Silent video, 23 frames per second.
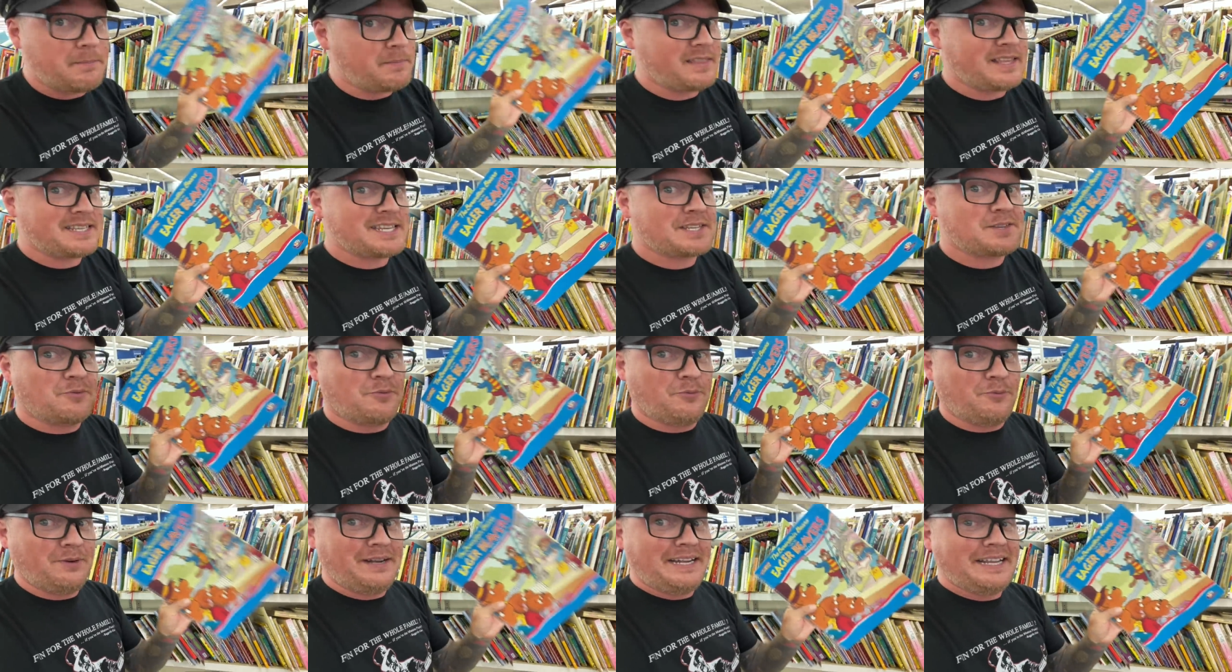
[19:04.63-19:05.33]
but this is
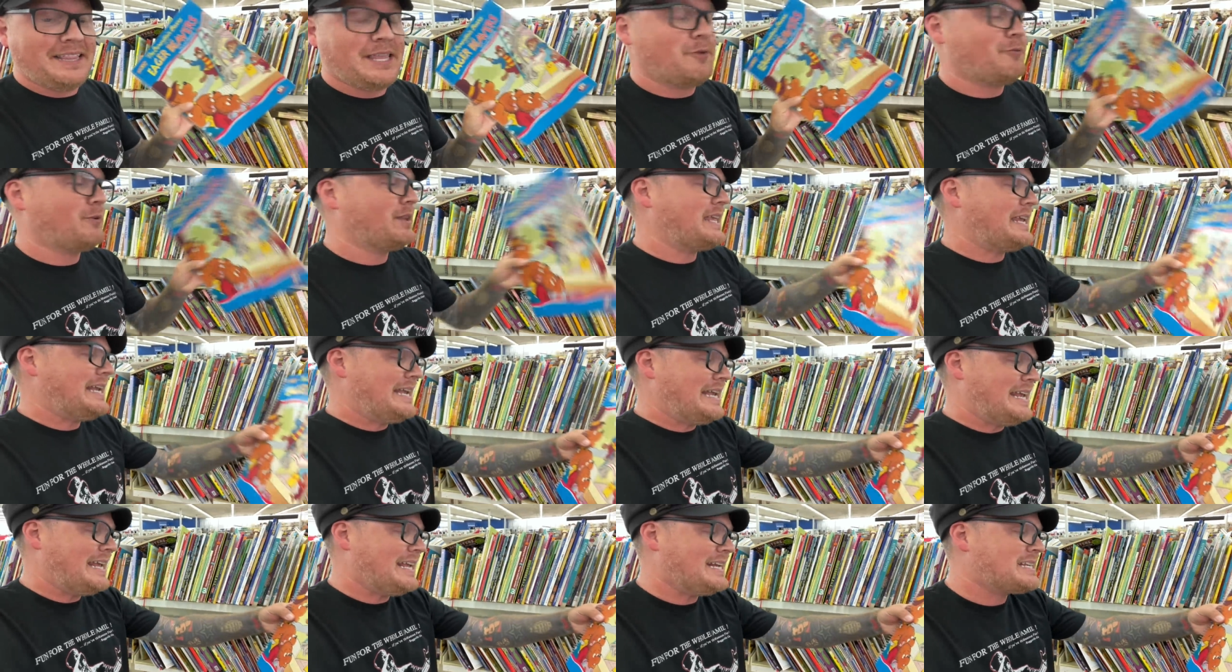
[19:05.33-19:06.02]
really, really
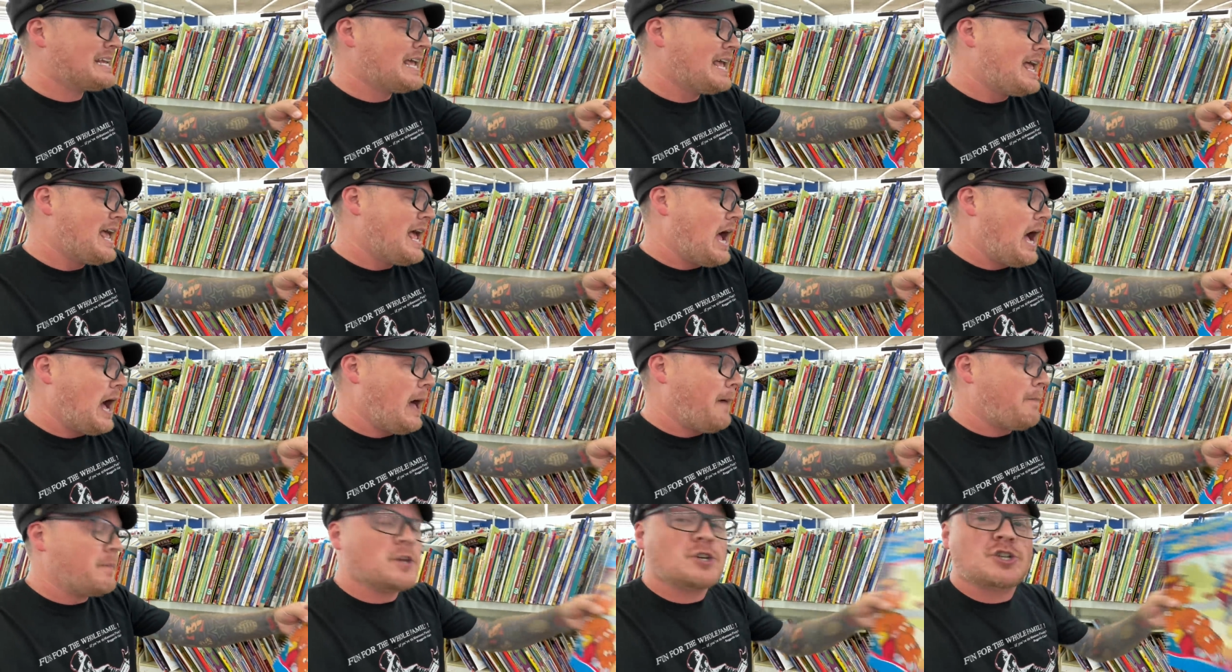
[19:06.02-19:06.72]
neat.
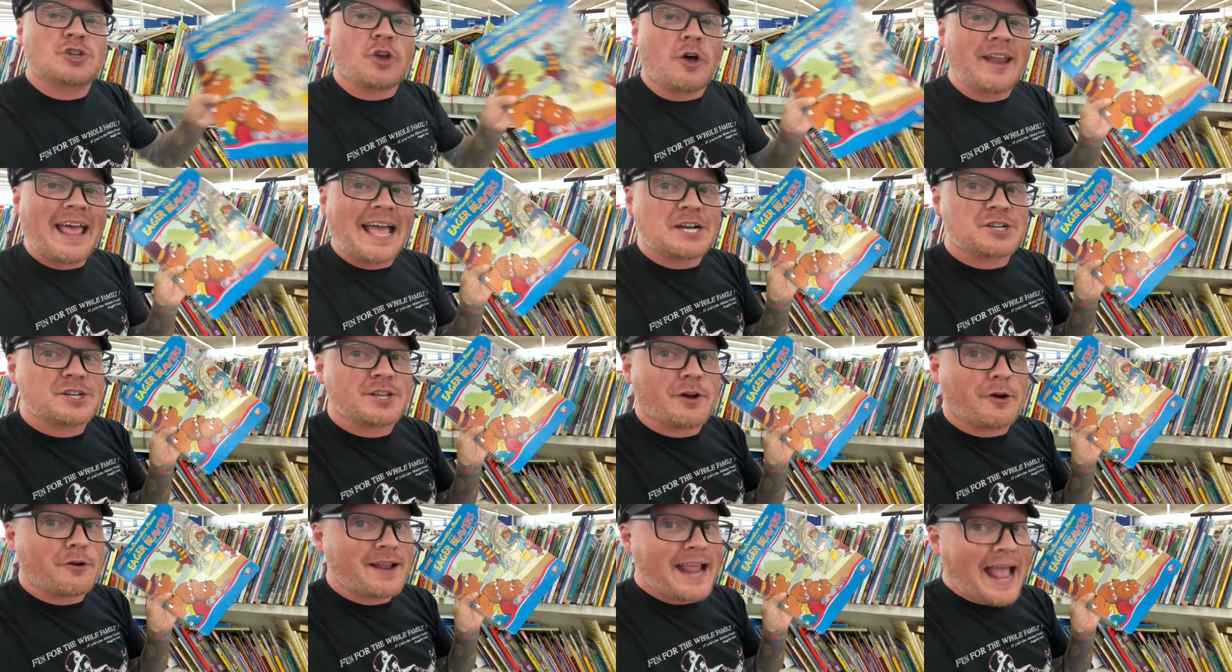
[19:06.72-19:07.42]
Sean
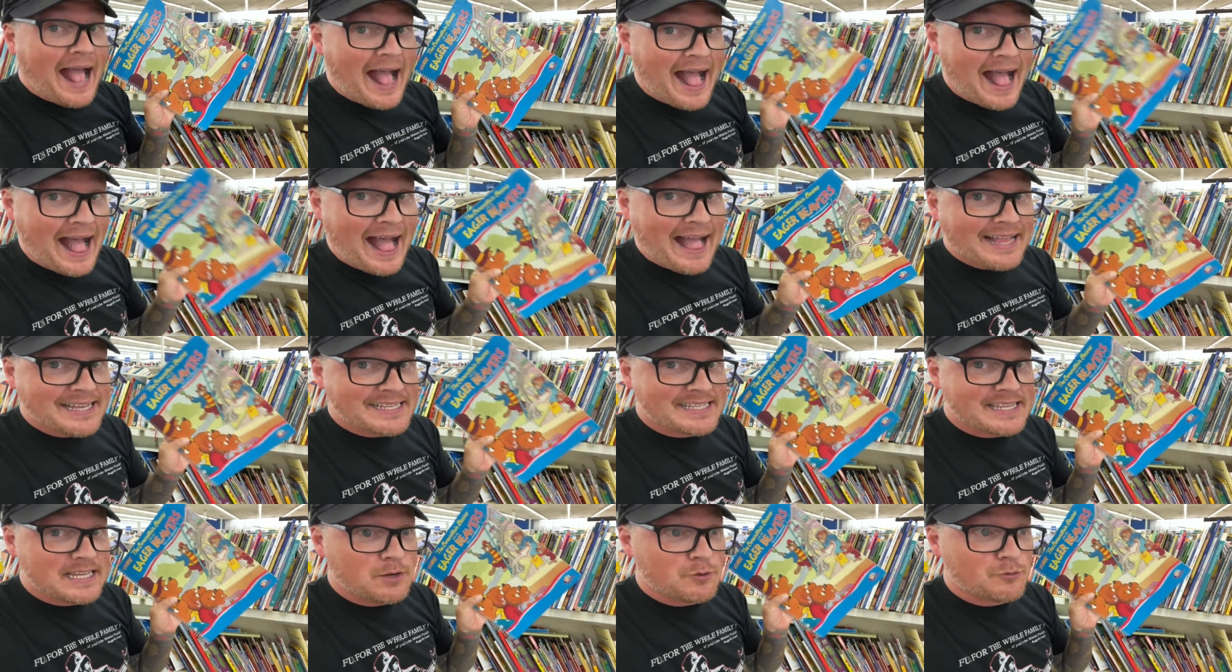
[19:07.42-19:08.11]
actually already
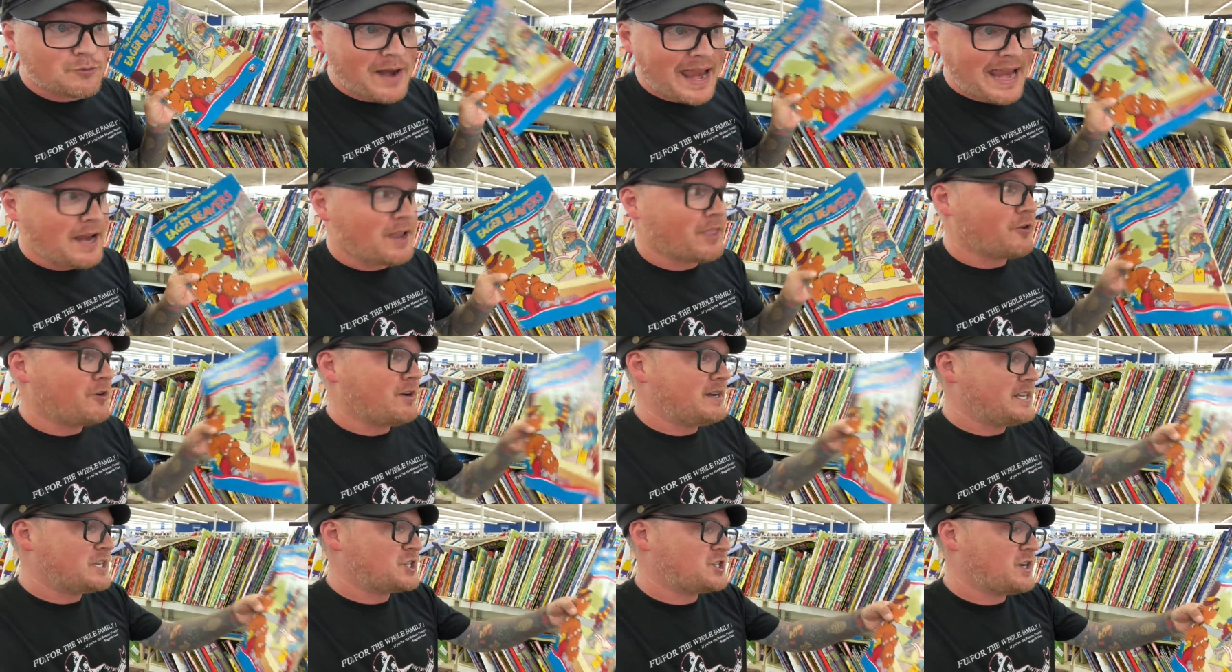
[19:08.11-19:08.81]
has the regular
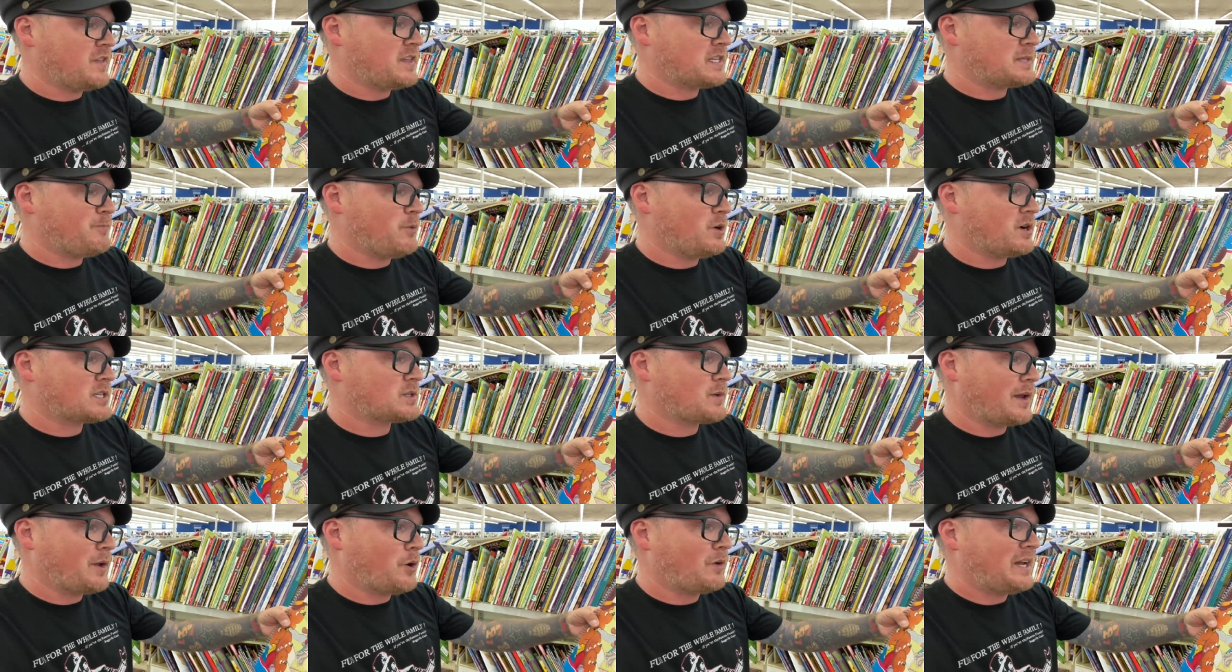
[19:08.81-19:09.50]
edition of this book,
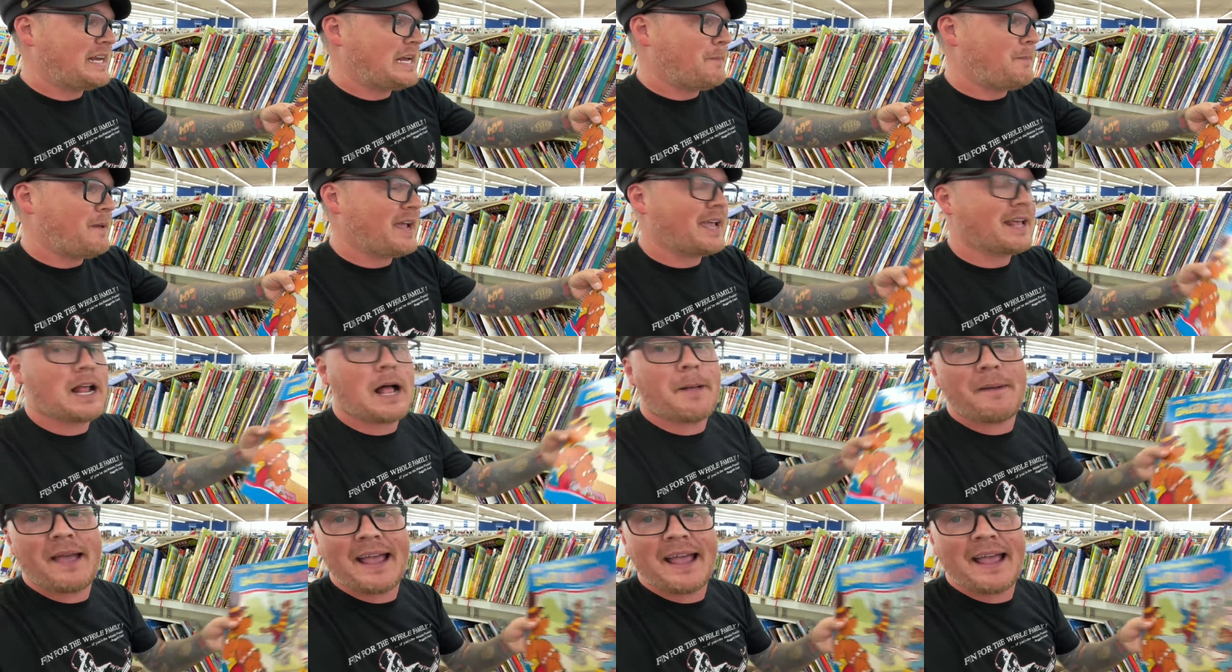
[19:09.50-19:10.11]
so I don't need to pick it up,